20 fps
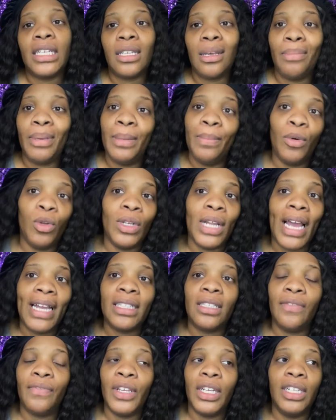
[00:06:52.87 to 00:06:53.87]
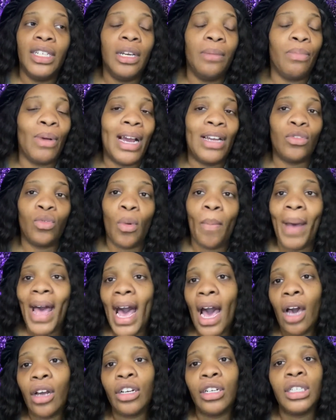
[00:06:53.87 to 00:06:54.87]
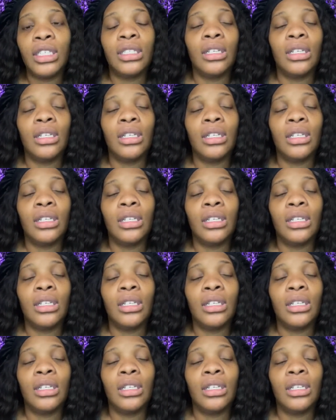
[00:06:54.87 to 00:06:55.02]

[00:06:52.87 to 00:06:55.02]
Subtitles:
Some people like to fill in their brows with powder.